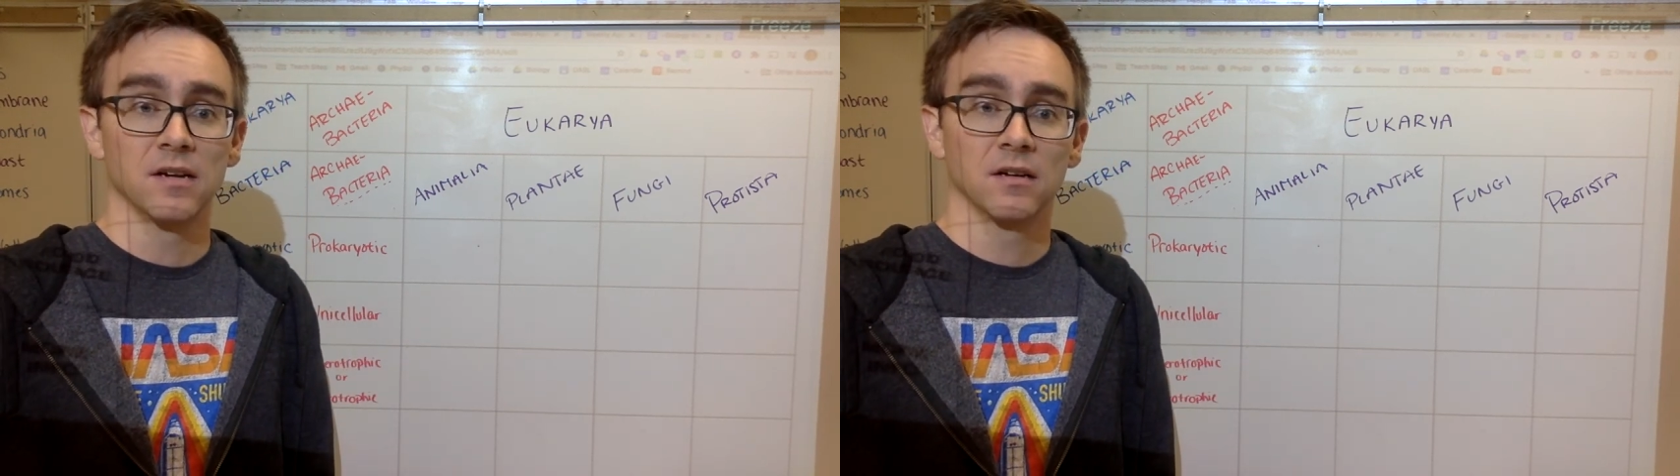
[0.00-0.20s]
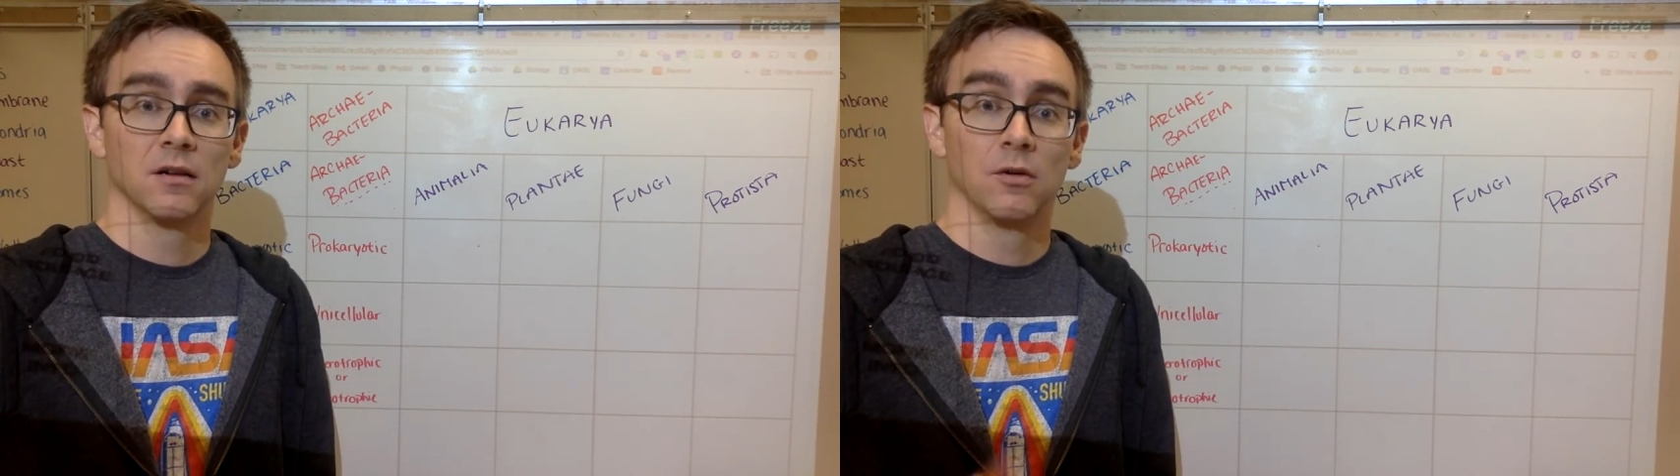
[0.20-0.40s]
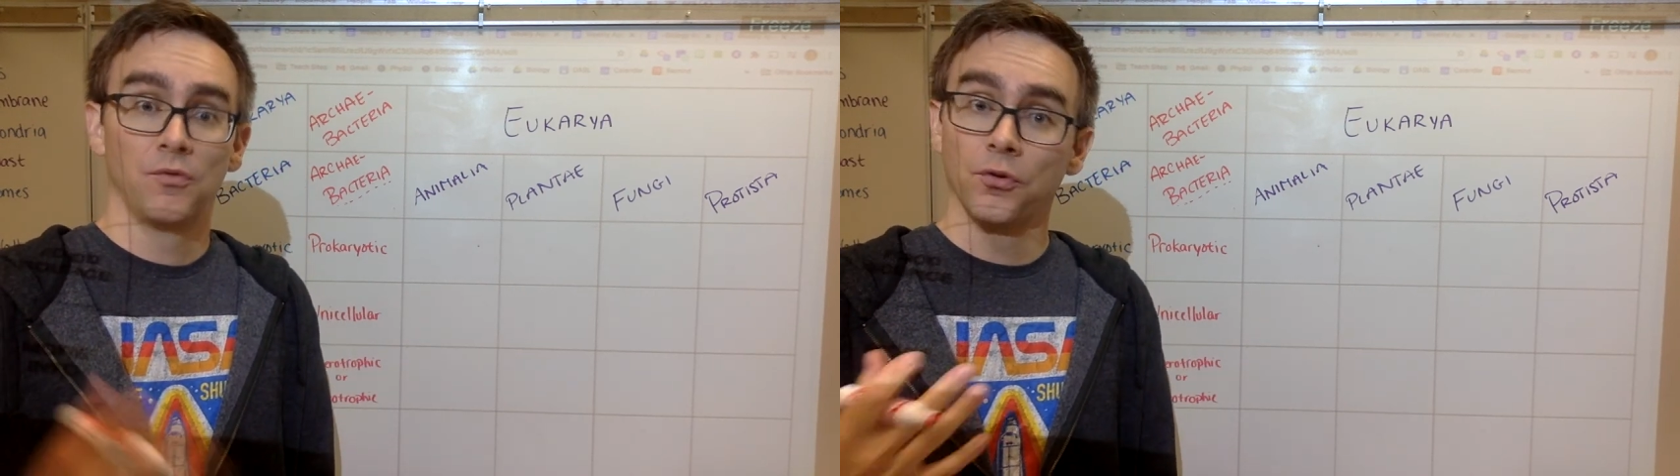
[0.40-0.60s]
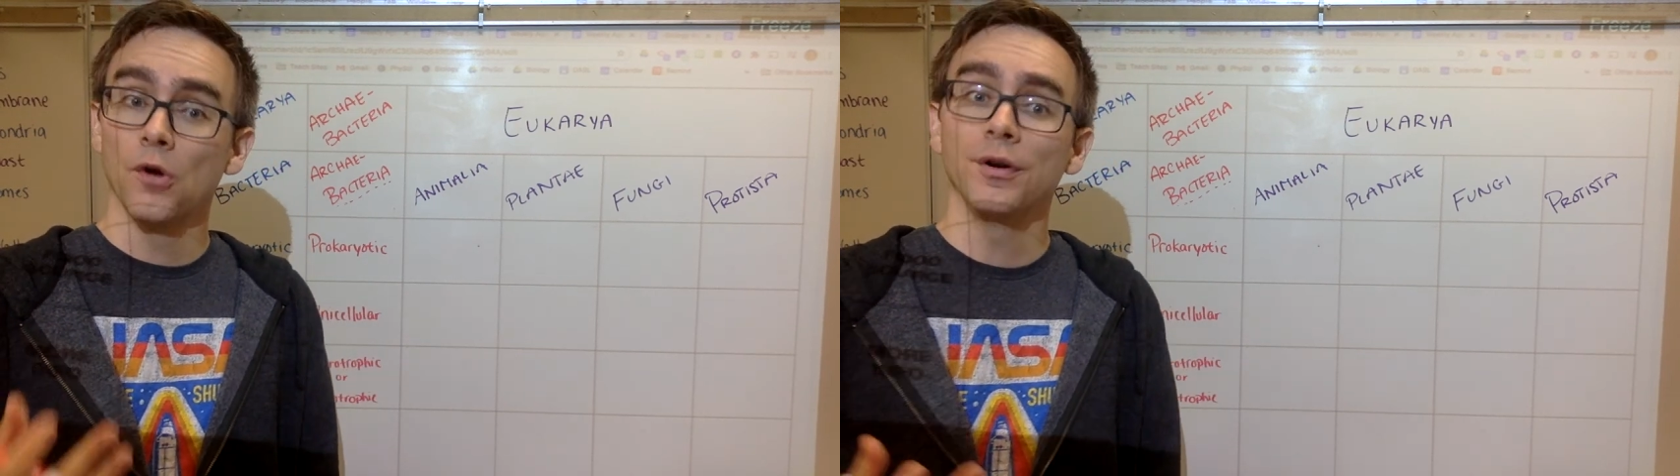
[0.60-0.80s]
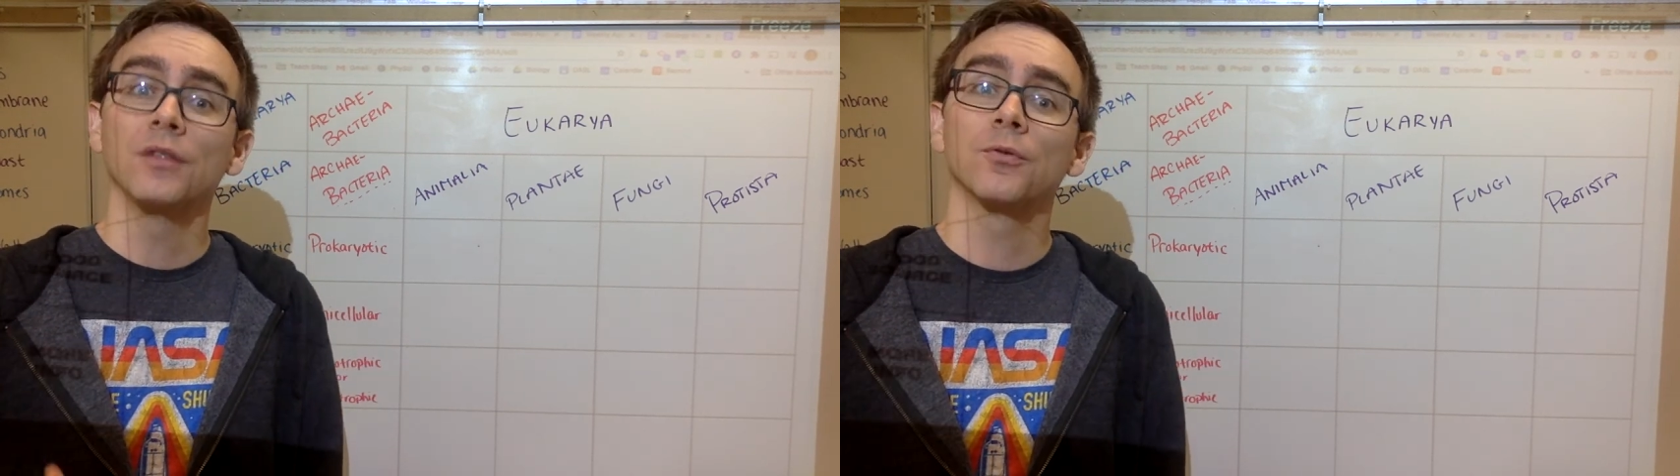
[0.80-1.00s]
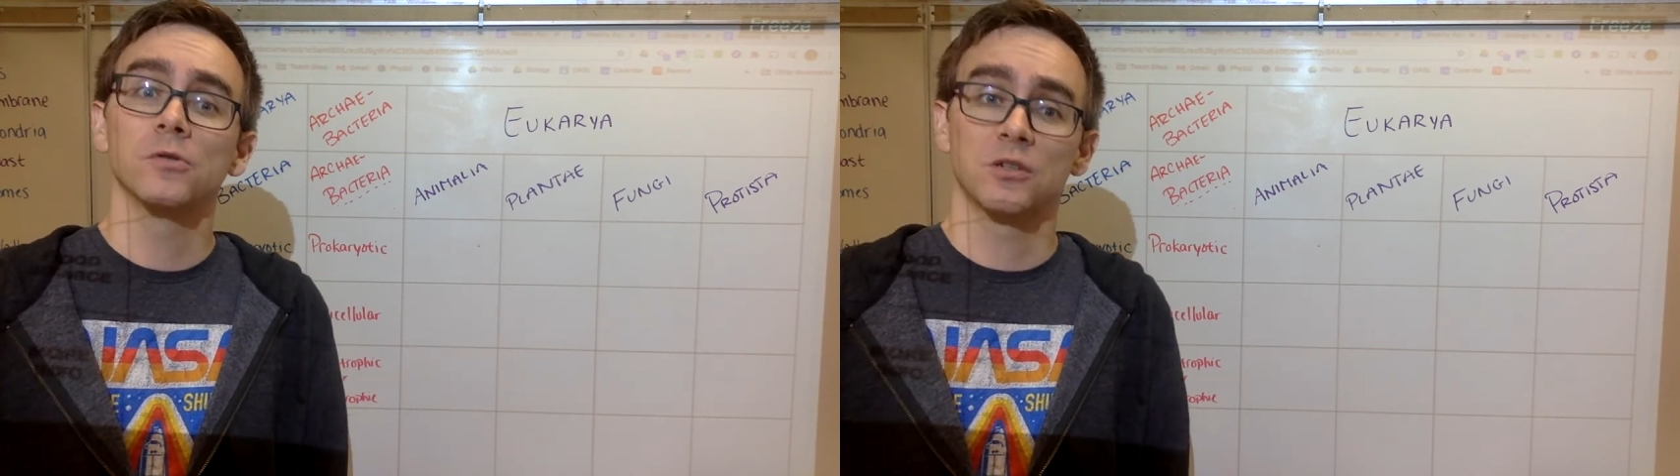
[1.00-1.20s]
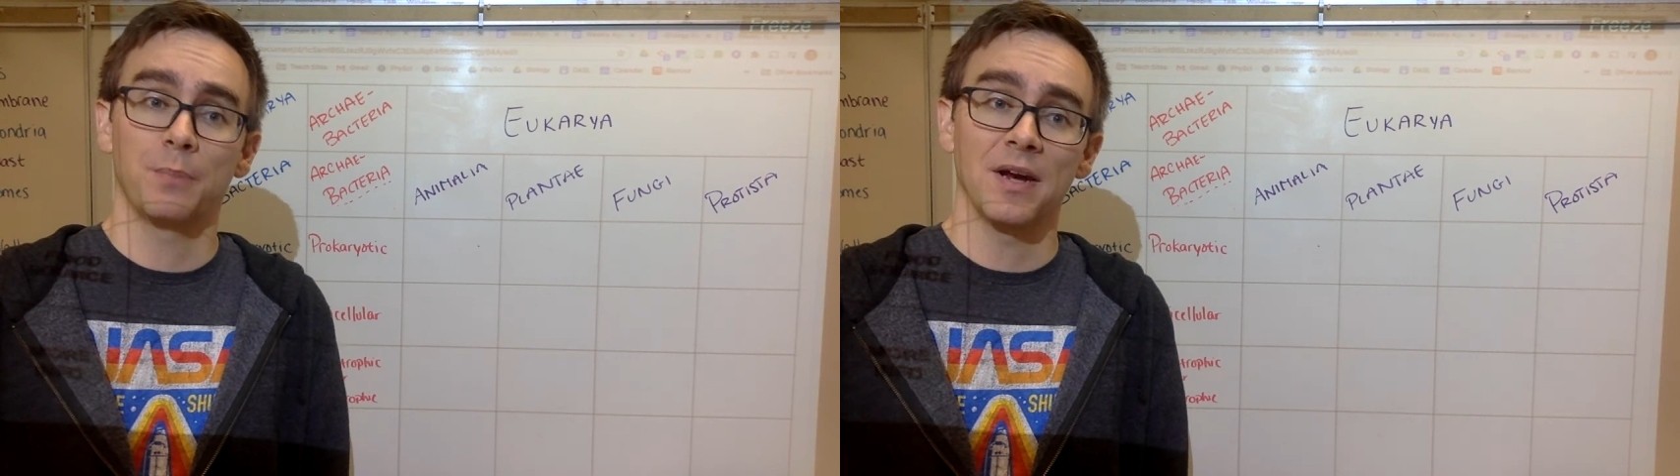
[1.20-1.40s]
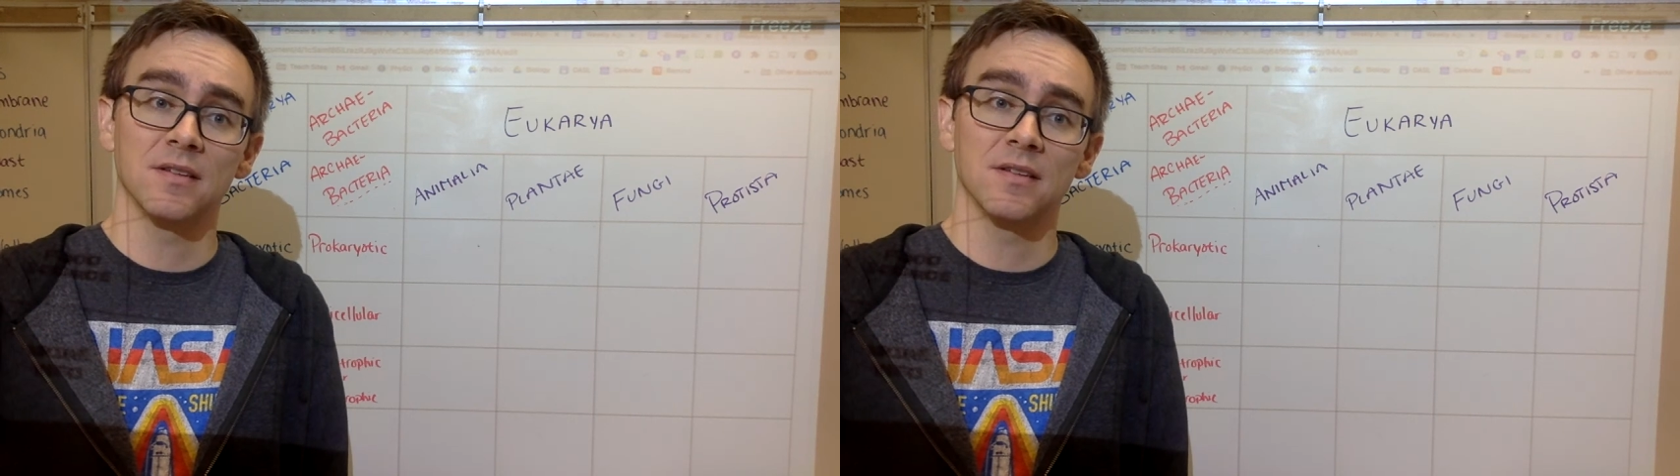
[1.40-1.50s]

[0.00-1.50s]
like floating through